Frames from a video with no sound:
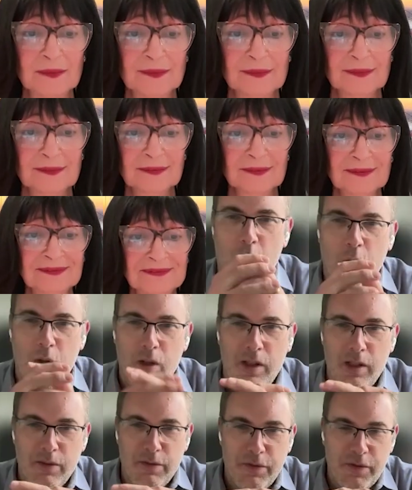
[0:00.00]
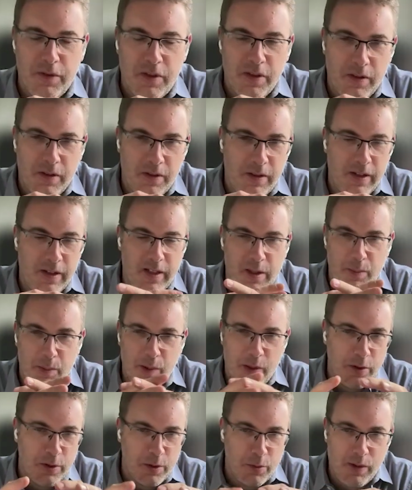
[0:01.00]
Well, all of the
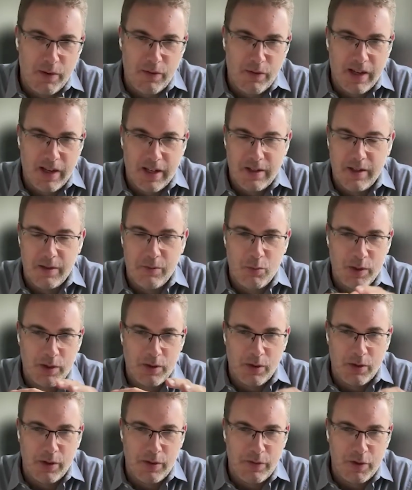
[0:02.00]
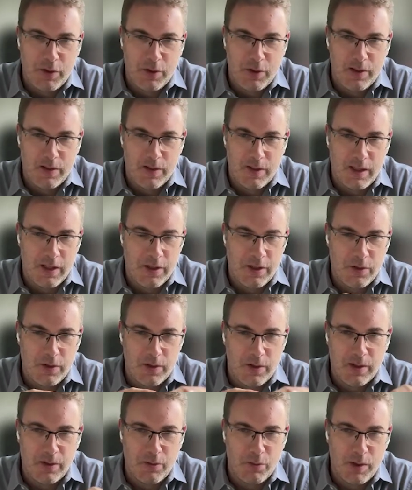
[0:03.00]
experience we've had with artificial
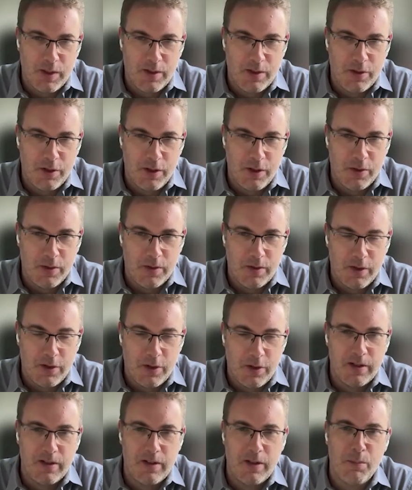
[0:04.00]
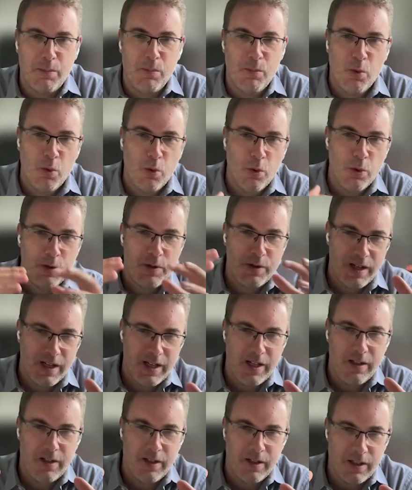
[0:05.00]
intelligence in recent years suggests the more
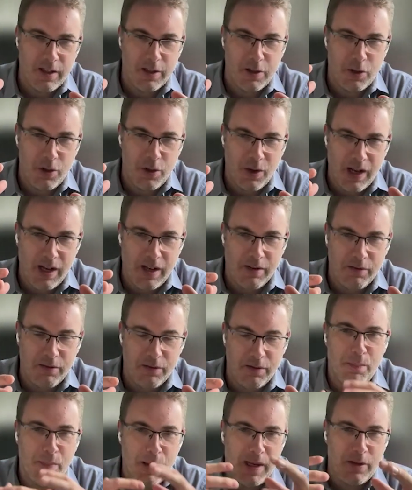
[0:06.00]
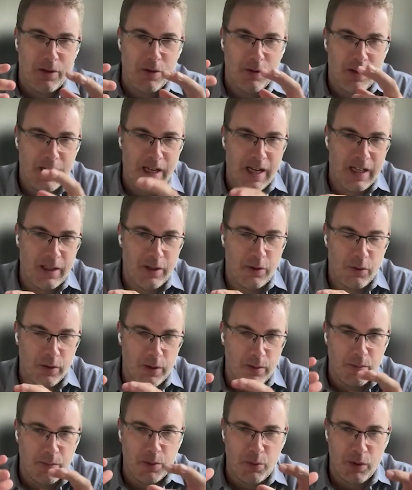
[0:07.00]
data that you have, the better the
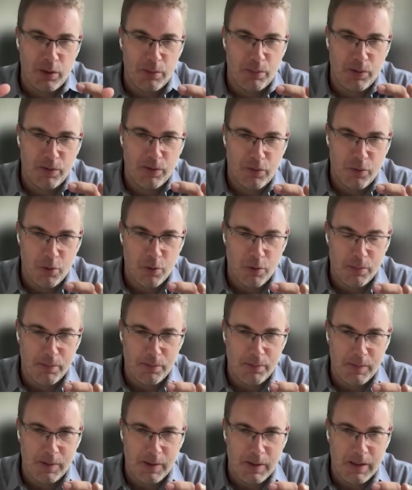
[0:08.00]
algorithms will perform.